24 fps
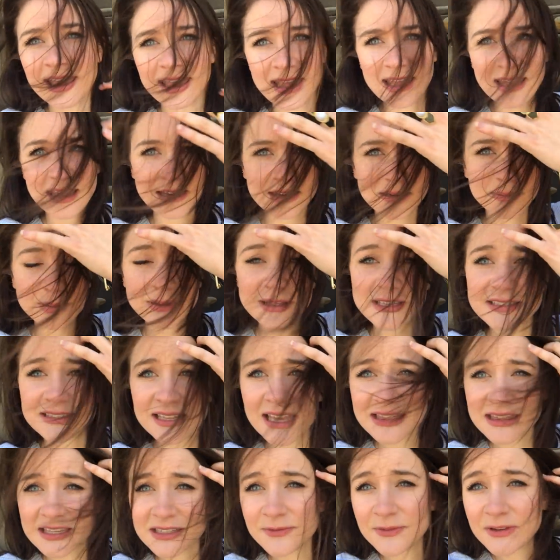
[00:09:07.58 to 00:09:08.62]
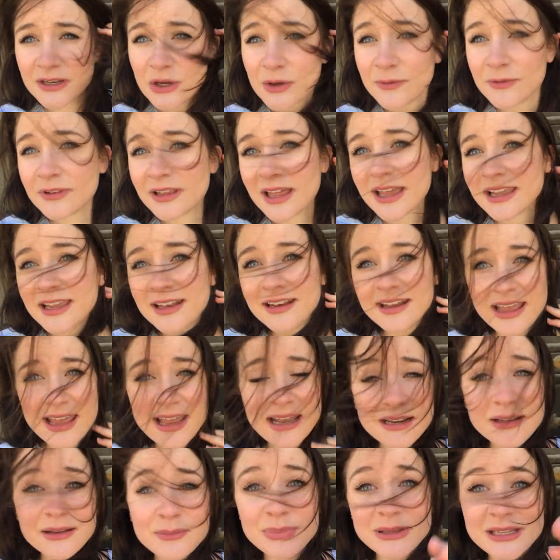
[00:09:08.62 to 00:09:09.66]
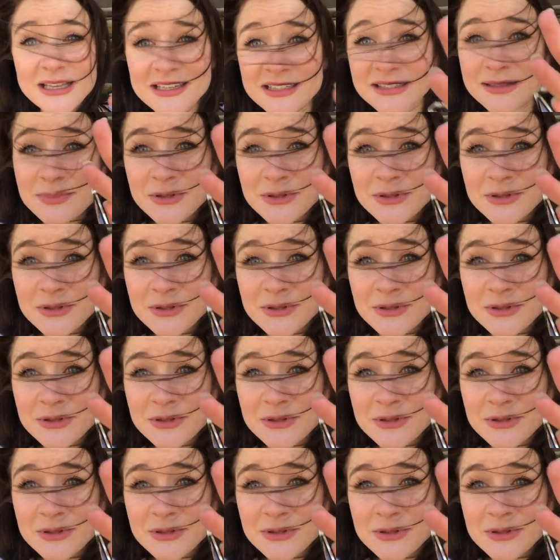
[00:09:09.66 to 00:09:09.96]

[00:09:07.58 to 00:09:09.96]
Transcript: and please like this video if you like it, and please